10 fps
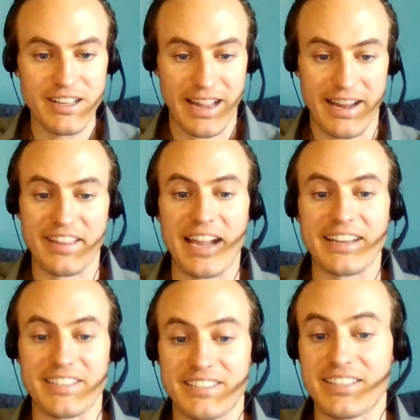And that
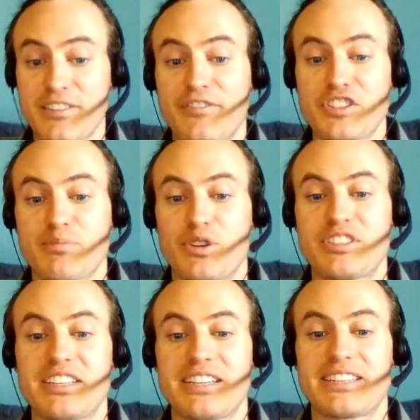is sufficient
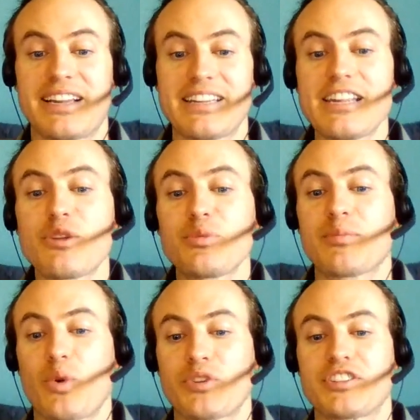protein intake equally
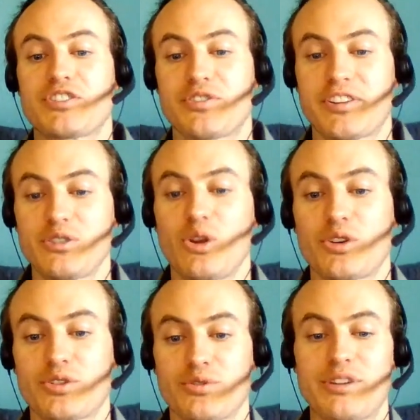important during
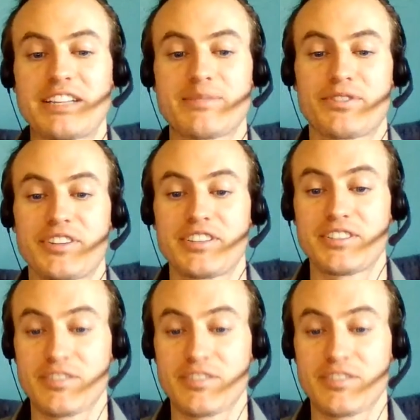longer rest periods?